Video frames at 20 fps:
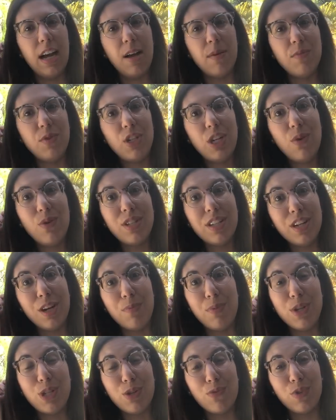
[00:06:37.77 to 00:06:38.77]
she was in an
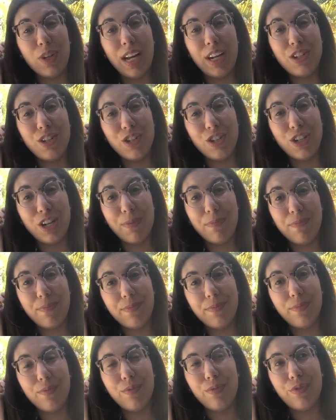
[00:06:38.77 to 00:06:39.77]
abusive relationship
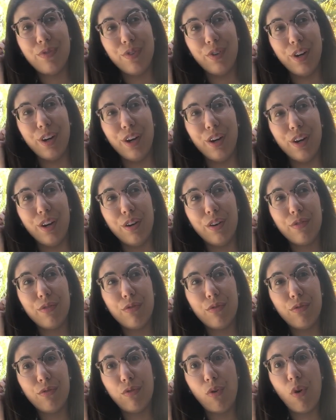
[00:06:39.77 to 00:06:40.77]
for
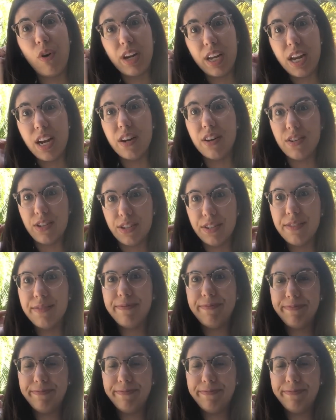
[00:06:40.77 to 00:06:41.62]
4 years.